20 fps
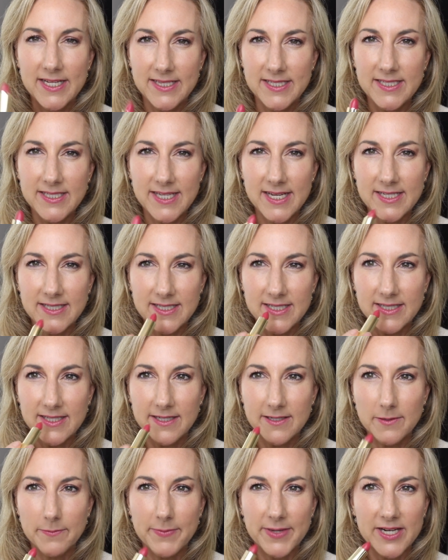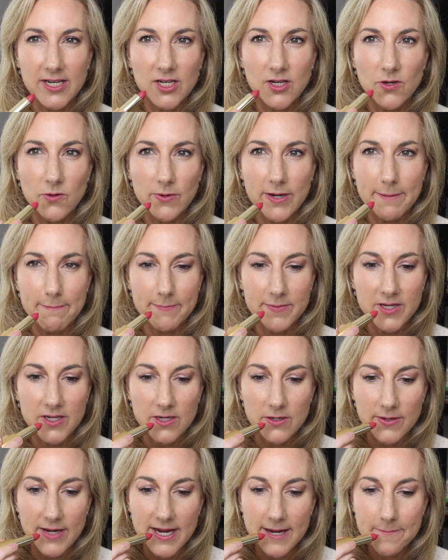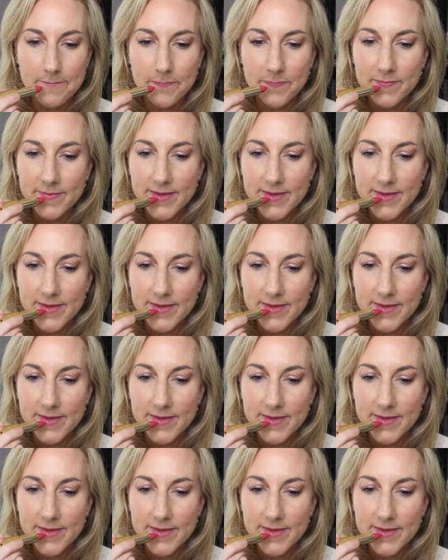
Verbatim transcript: This has a little bit of grip to it.